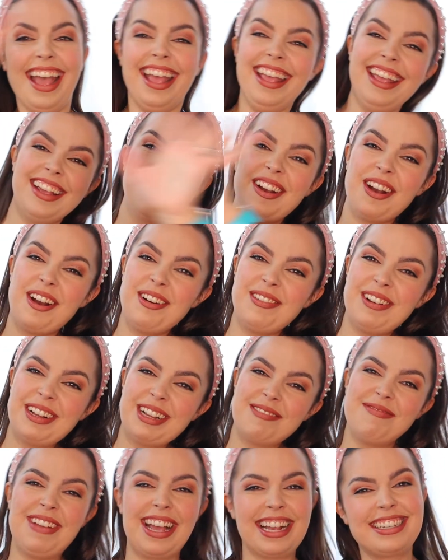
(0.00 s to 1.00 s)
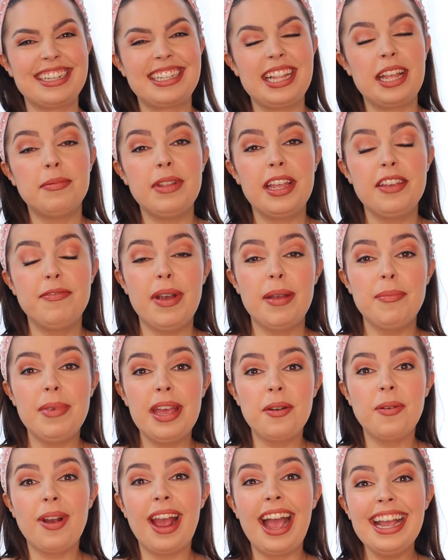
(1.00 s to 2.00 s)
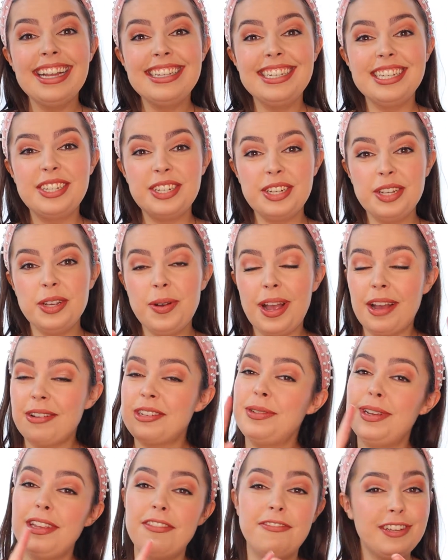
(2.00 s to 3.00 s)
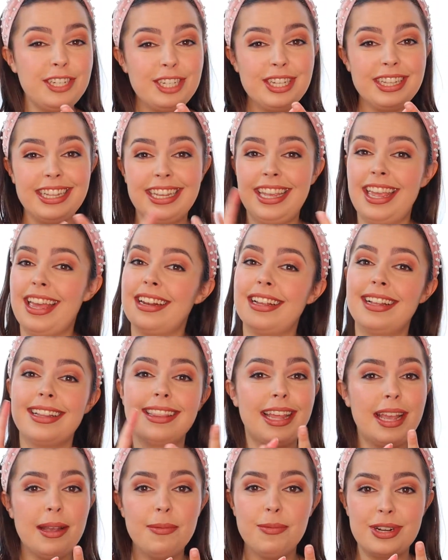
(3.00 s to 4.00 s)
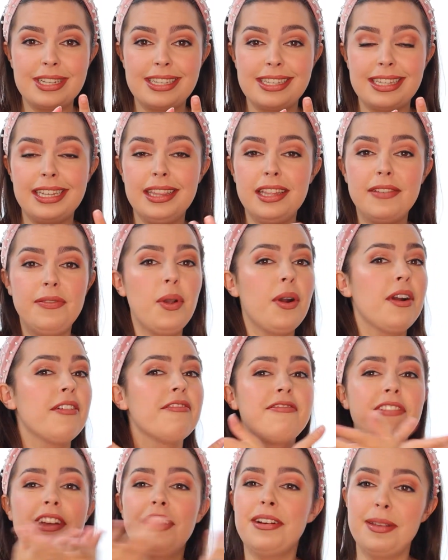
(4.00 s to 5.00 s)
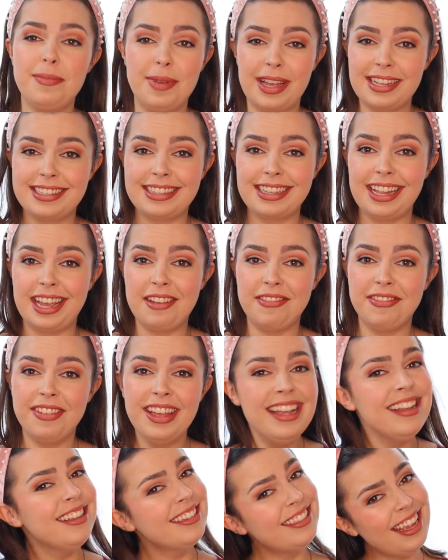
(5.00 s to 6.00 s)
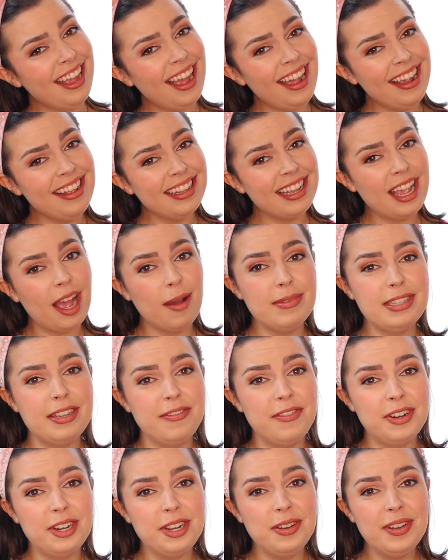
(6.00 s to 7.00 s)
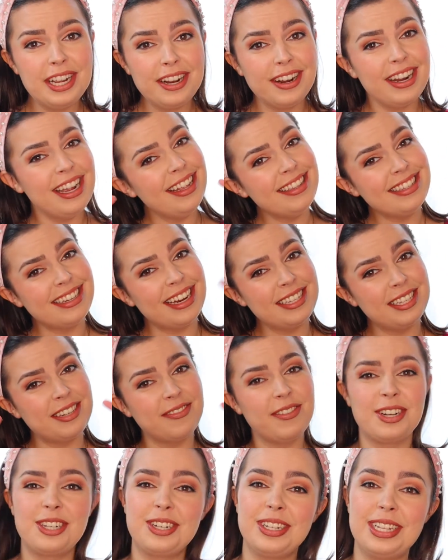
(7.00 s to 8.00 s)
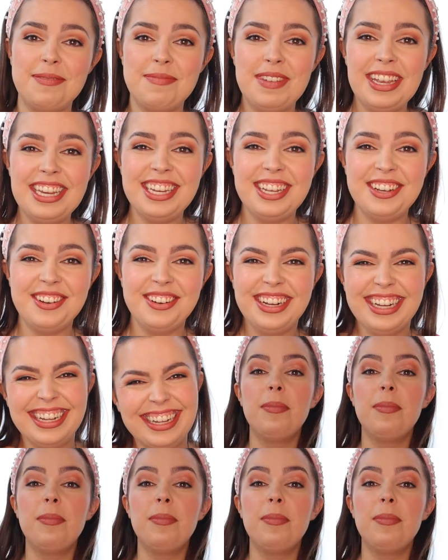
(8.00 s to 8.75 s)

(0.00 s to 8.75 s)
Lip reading: Hey girl, welcome back to Glam Life by Meg, where I teach you how to efficiently and glamorously live your very best life. Say hi in the comments if you're new here. It's nice to virtually meet you.